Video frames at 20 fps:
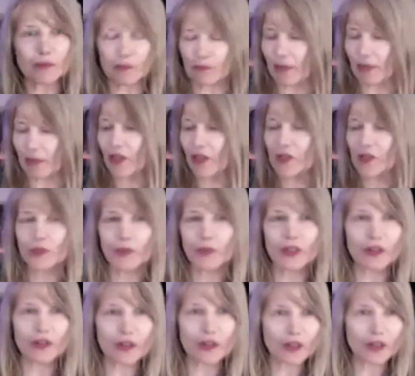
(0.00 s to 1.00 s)
Bear
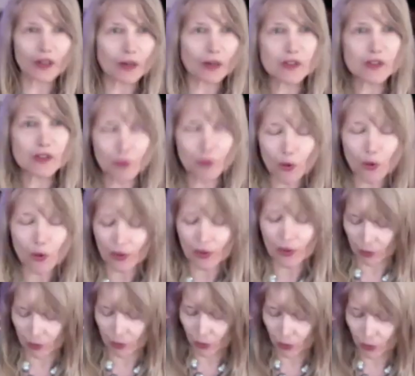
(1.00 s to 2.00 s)
spirit comes forth and
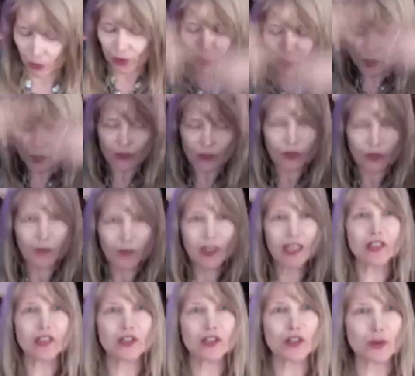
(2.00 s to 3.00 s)
rips you from
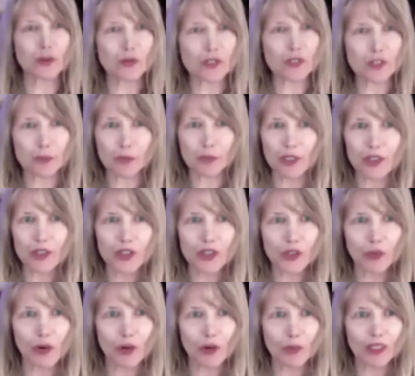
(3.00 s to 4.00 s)
head to toe, splits
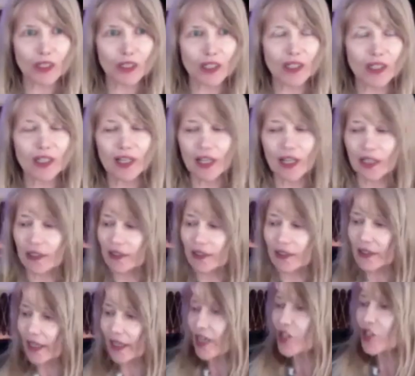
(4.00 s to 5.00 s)
you open,
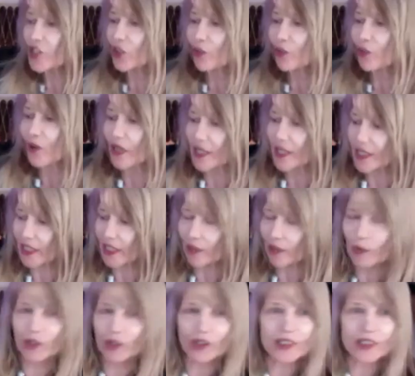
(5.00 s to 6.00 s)
lays you on a
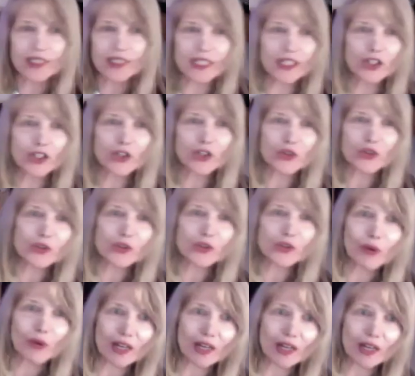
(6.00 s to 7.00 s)
table, tinkers
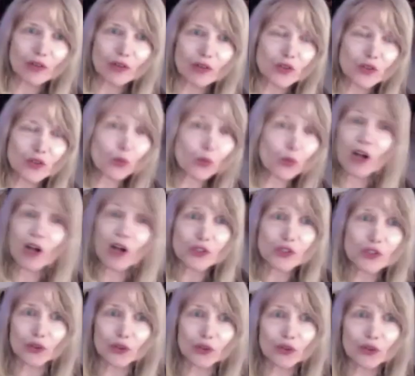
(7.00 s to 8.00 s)
around, swallows
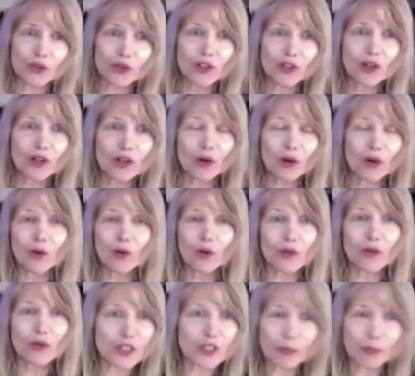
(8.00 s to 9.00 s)
you whole,
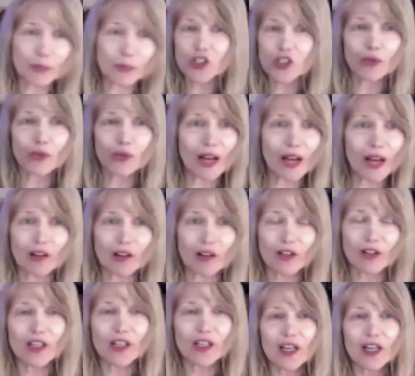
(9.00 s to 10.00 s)
spits you out.
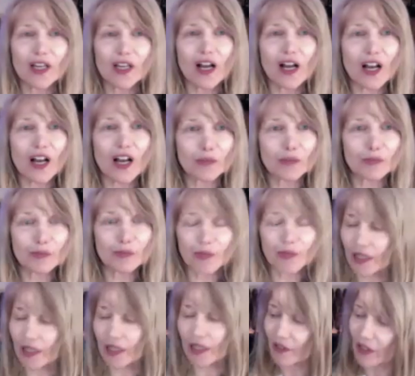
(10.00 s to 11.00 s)
And
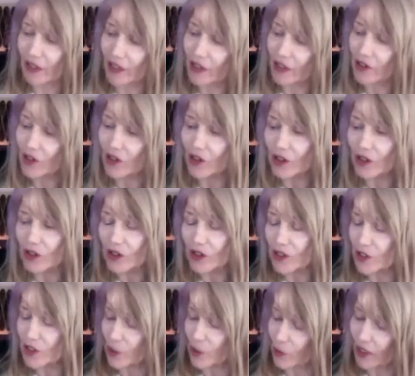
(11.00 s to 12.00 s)
then
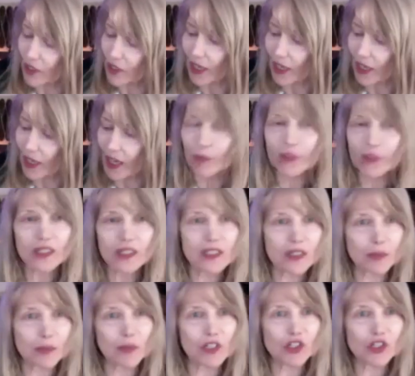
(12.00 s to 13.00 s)
something happens,
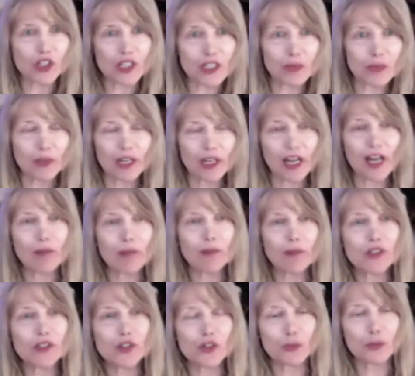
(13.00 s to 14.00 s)
some adjustment
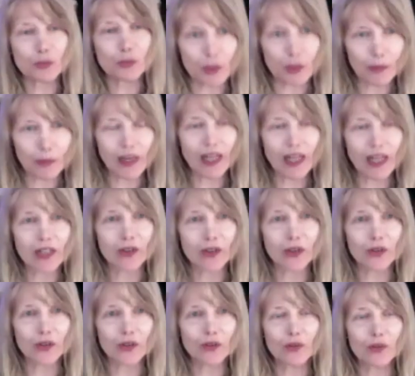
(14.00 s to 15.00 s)
happens, you're put back
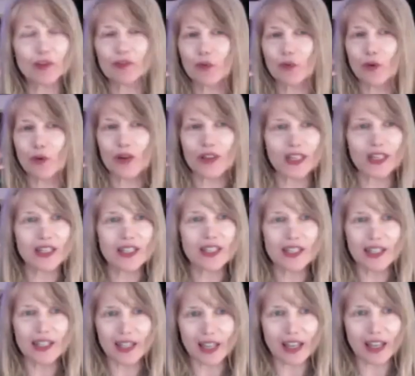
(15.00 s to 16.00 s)
anew before the
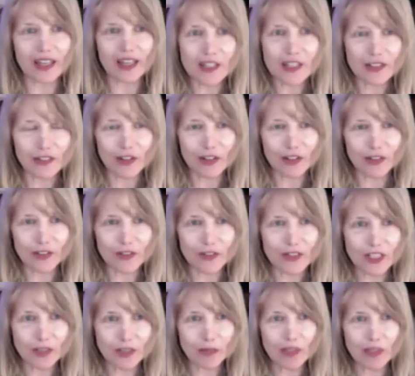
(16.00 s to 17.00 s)
end of our
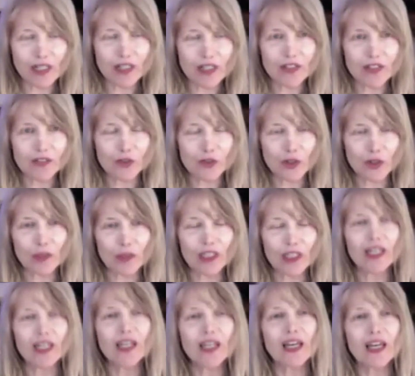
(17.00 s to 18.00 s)
15 minutes of
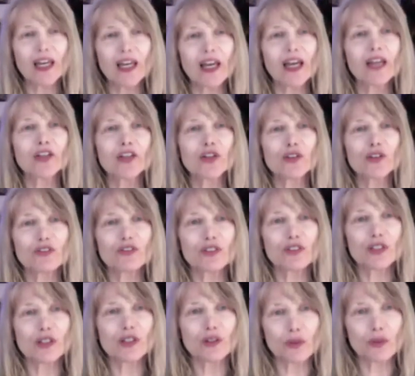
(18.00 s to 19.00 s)
drumming, and you
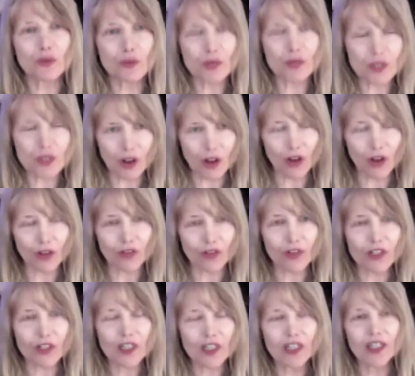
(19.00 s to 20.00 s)
feel
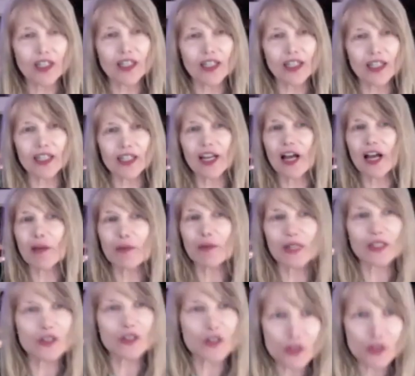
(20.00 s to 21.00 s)
resolved. It can happen
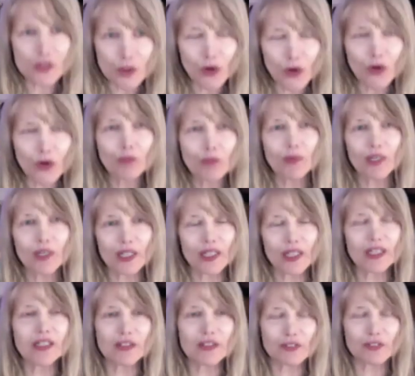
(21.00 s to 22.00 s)
in so
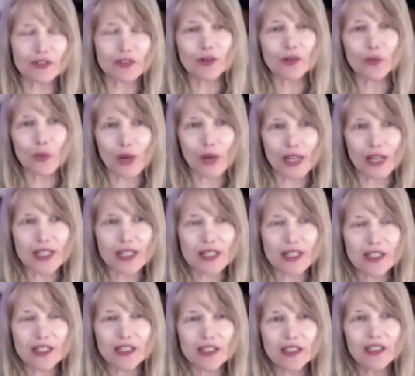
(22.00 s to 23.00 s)
many different
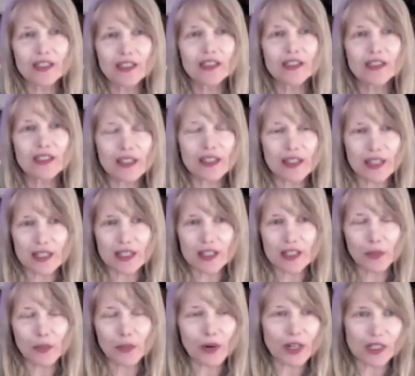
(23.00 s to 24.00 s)
ways,
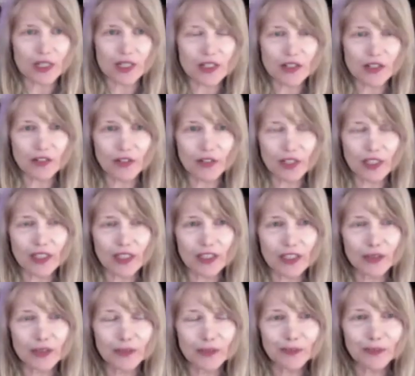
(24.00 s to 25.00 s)
this process of
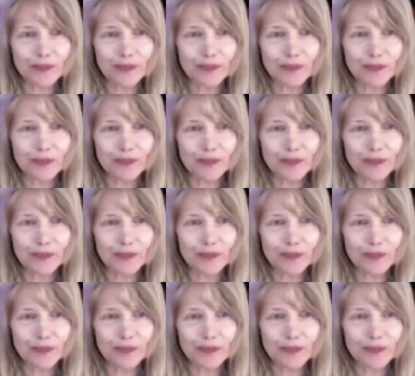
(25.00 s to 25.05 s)
healing.